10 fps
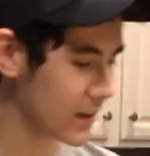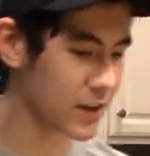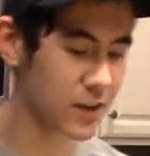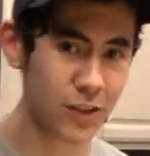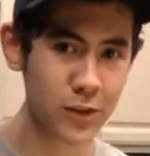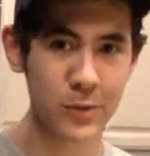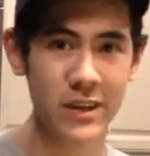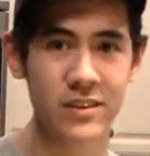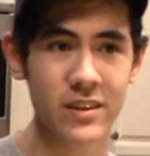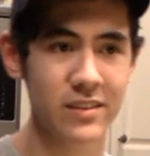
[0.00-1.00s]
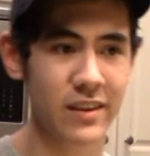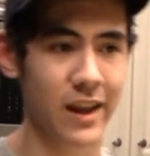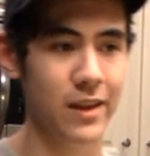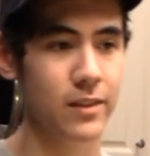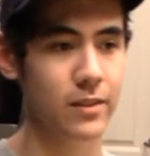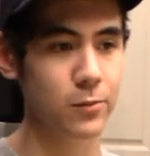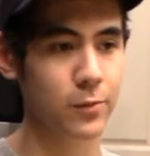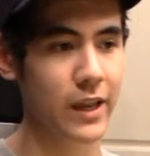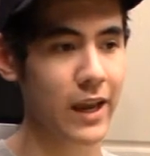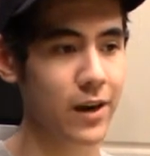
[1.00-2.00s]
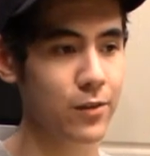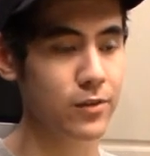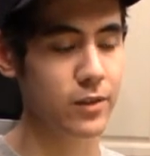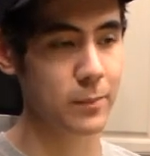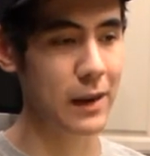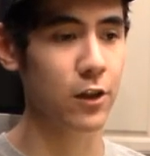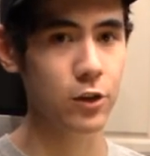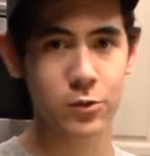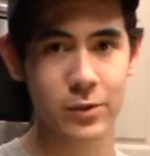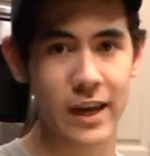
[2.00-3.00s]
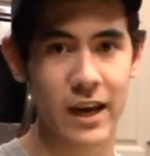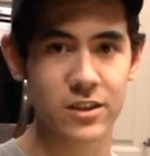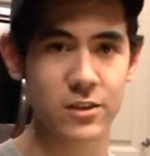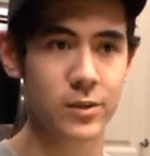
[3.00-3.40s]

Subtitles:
And another reason is that we have the Maillard reaction.